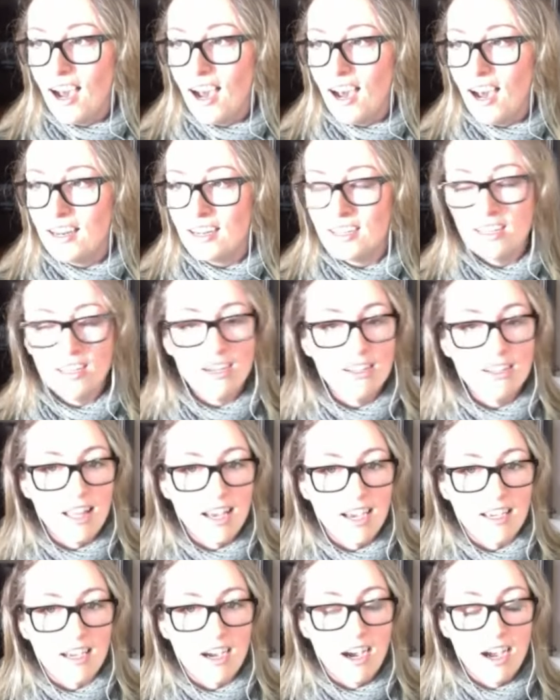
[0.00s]
I don't know,
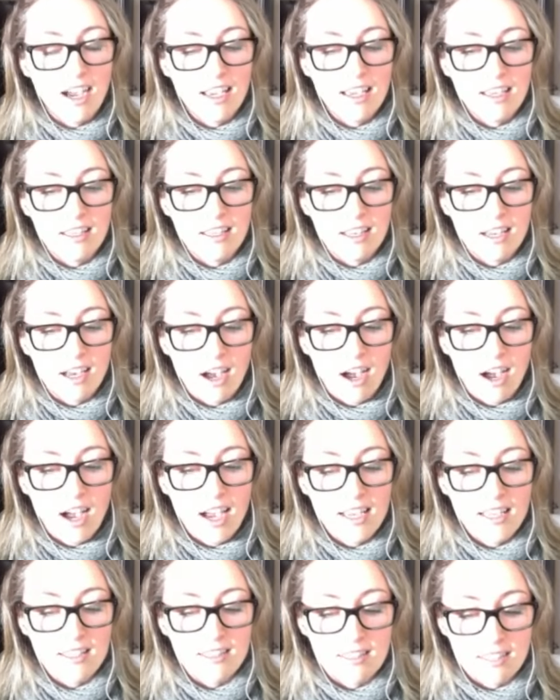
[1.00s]
like
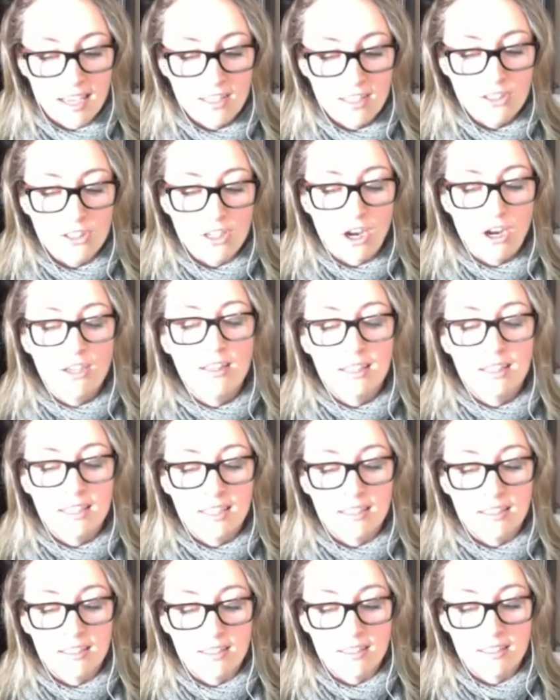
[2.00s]
I tend to
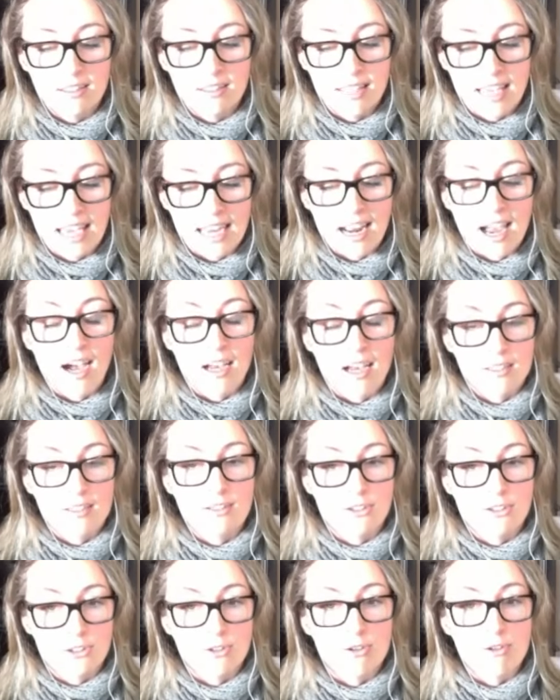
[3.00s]
only get asked
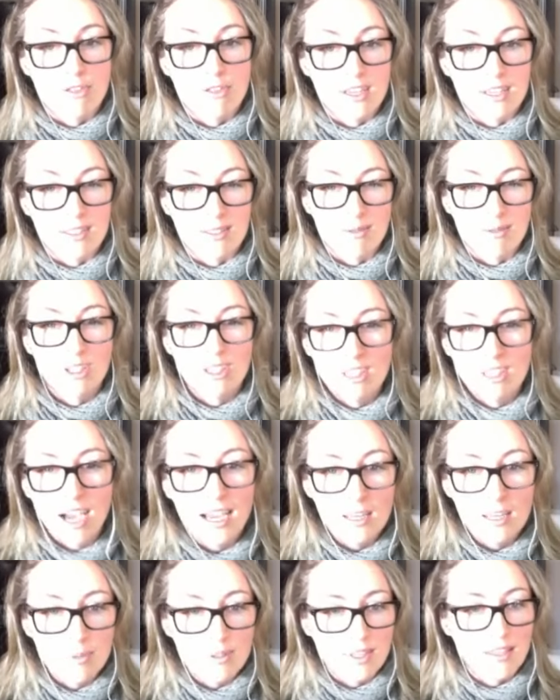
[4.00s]
to do things. Well,
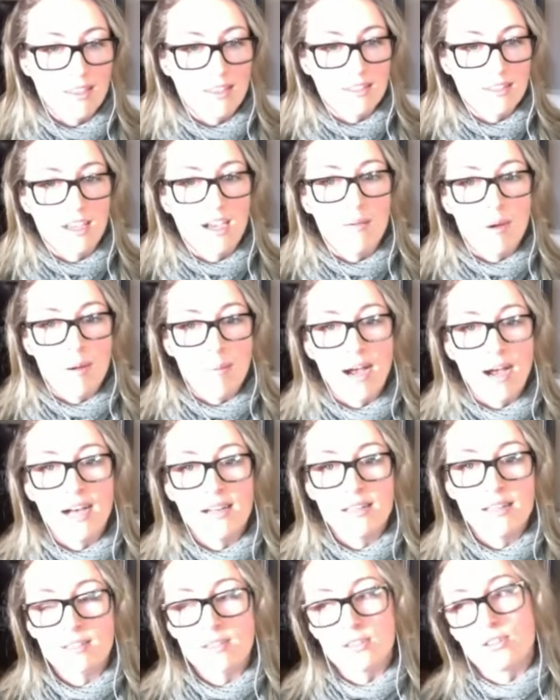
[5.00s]
90% of the time I'm
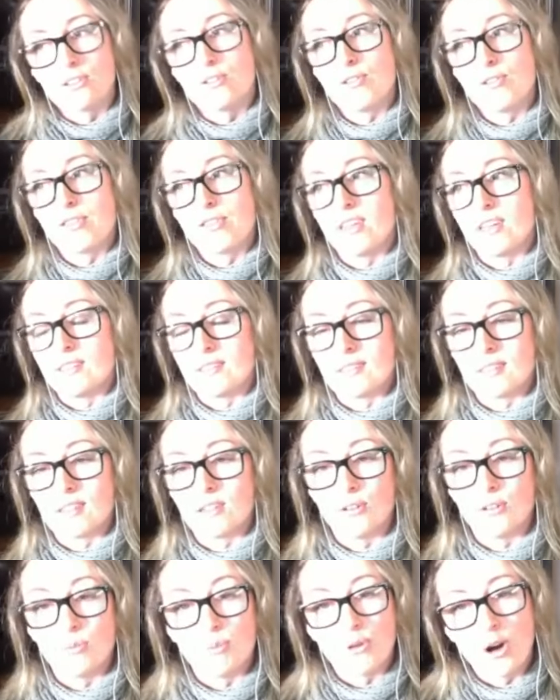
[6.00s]
asked to do things that
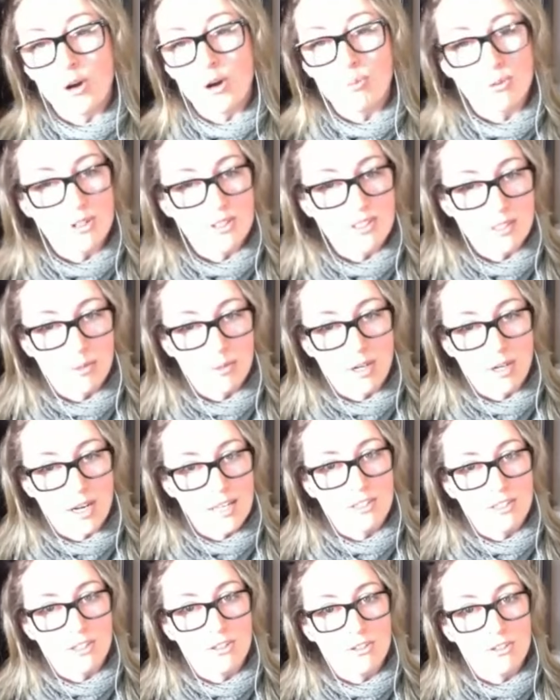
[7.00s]
are appropriate to what I
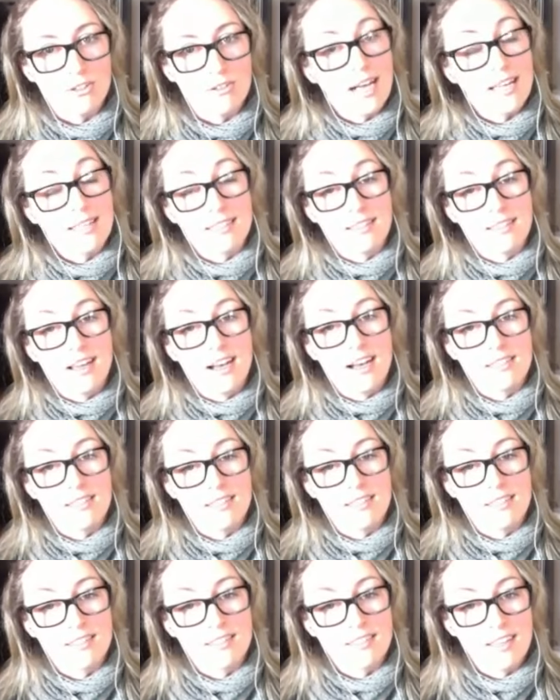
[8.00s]
do as an
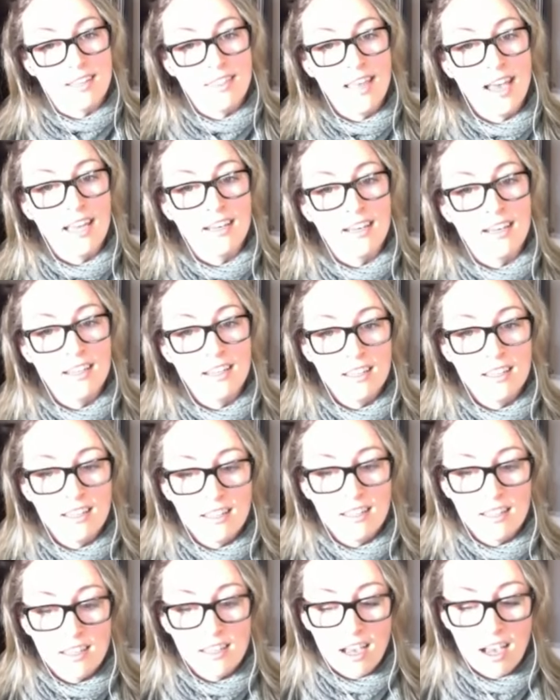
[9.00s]
artist. And that,
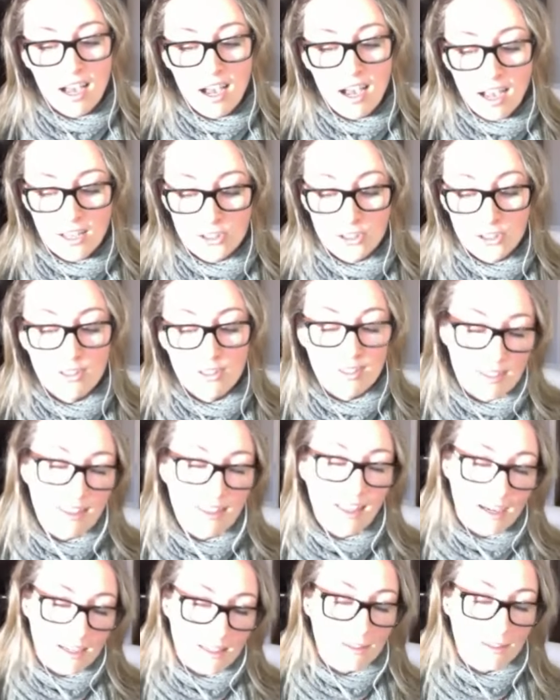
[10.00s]
I do see
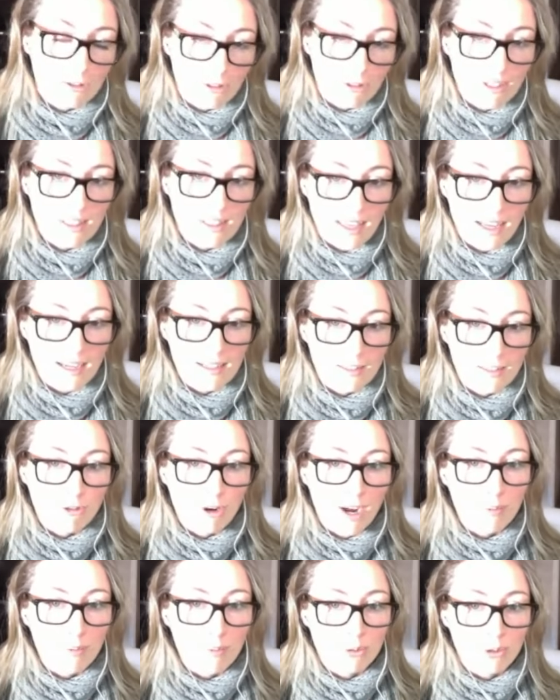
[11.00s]
that as a
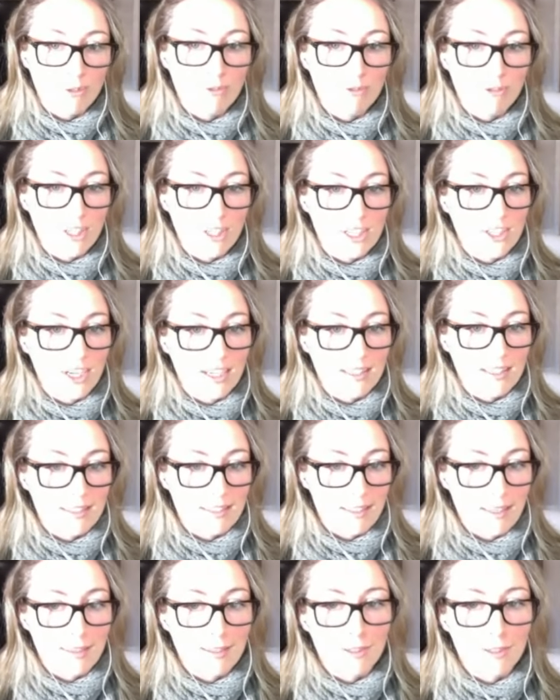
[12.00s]
great privilege. I can
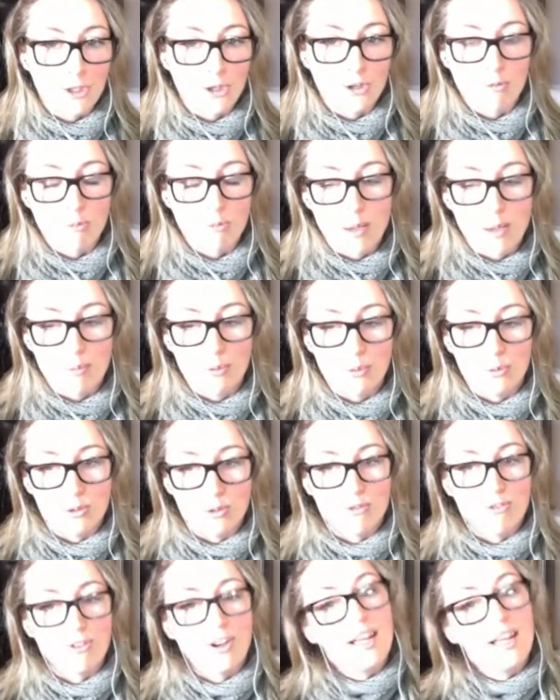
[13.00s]
see that a lot of people
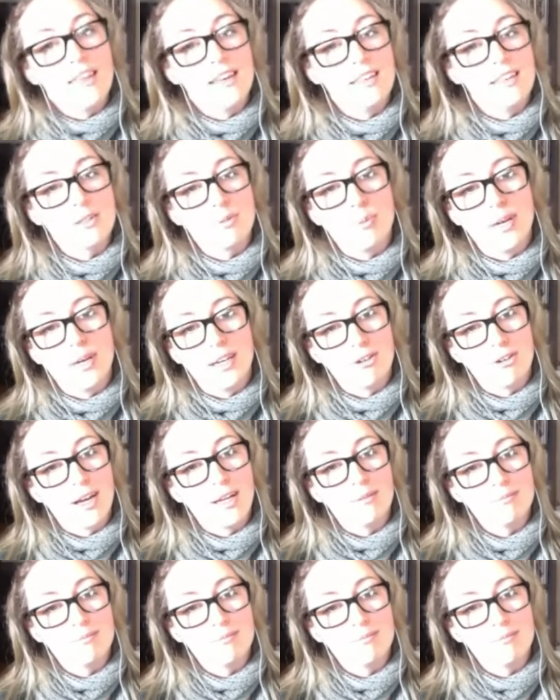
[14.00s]
would find that to be